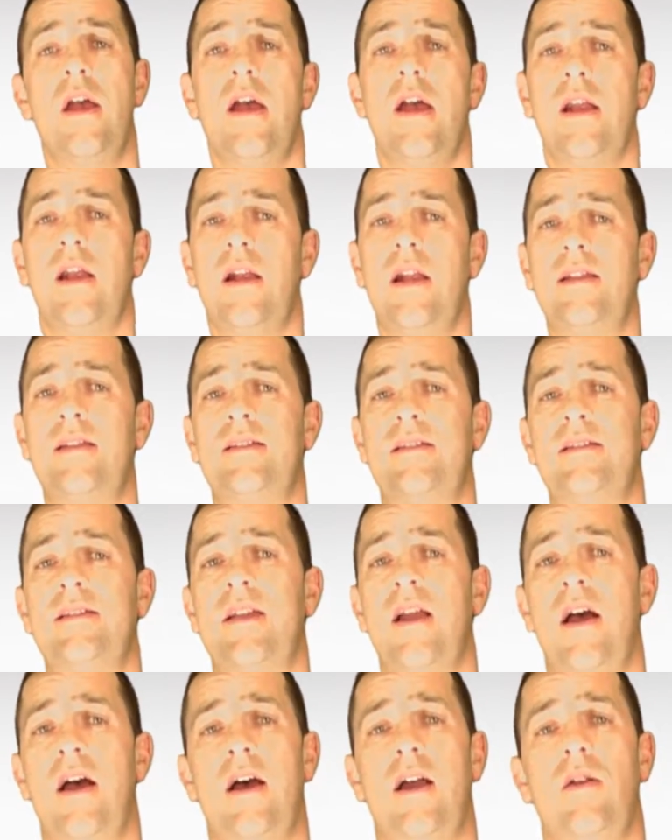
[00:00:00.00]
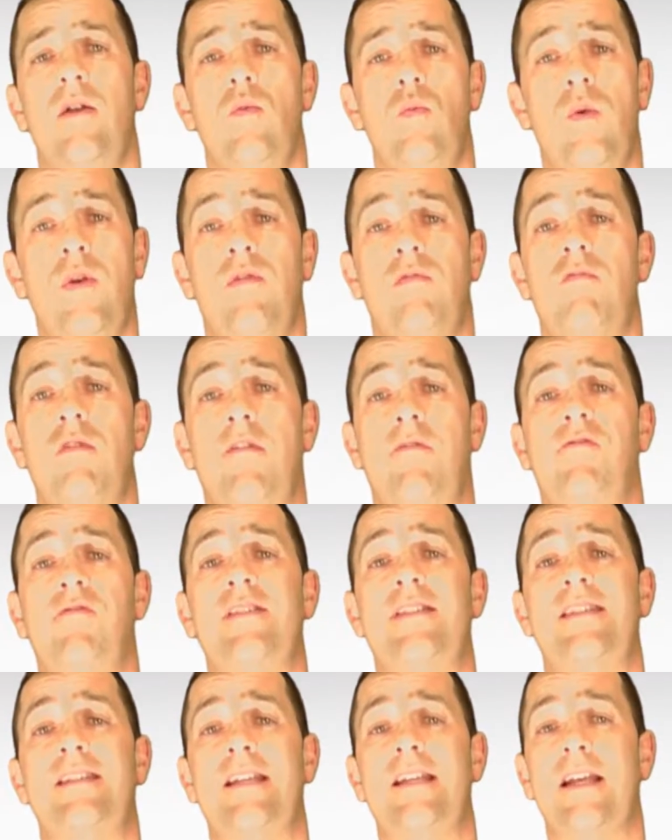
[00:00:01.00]
Let's start with
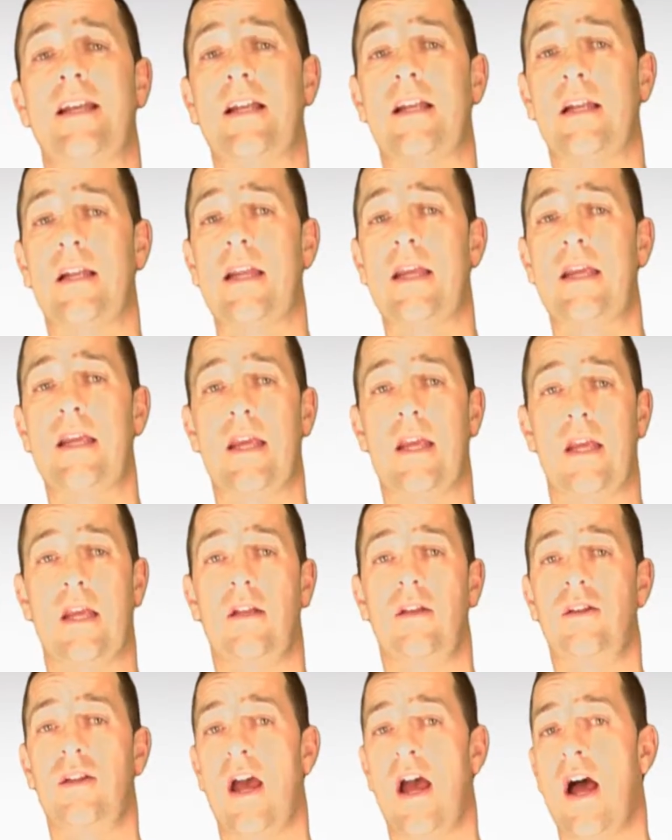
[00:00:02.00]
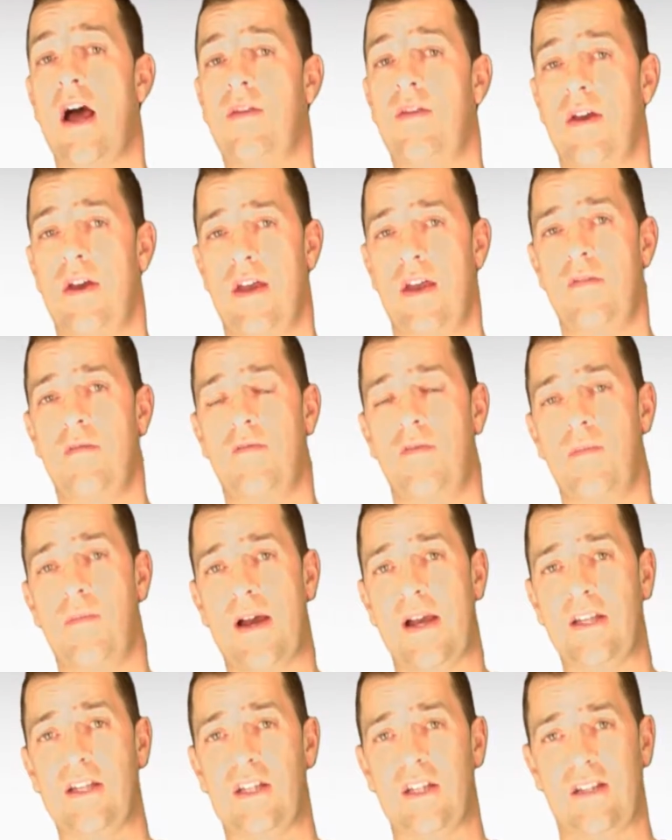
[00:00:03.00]
referencing and linking to other
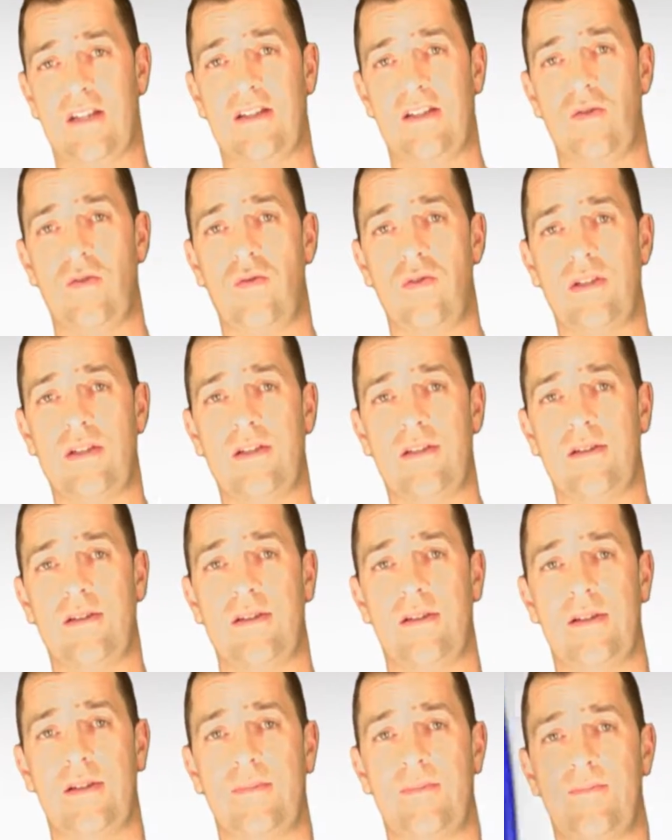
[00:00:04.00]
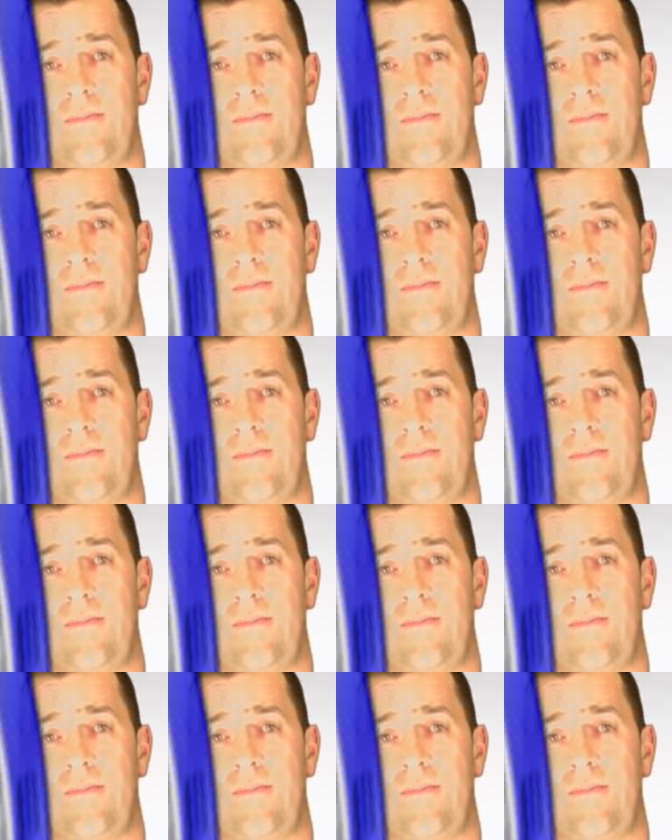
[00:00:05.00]
information sources.